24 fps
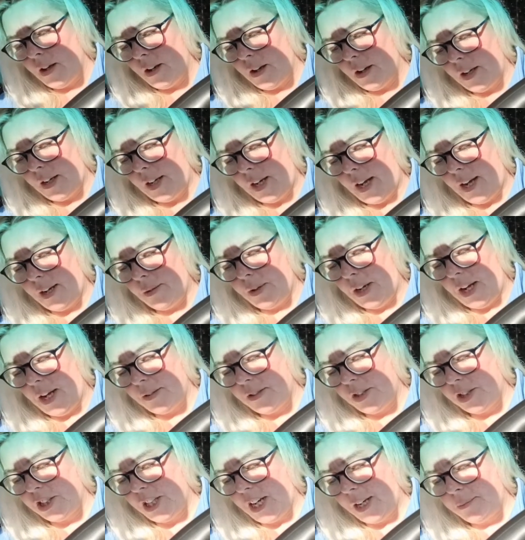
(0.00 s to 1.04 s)
Okay, we have
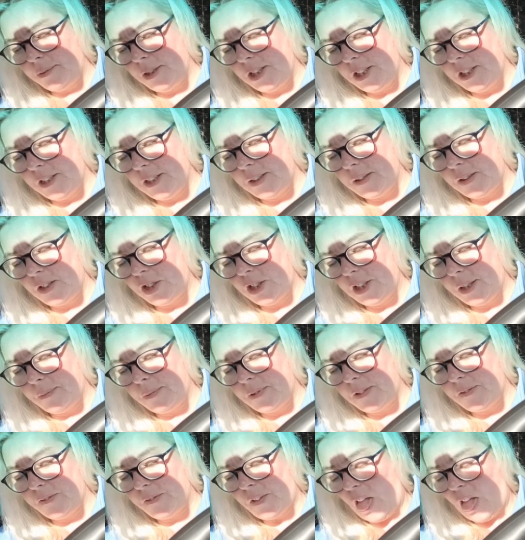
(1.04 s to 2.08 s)
shapeshifter,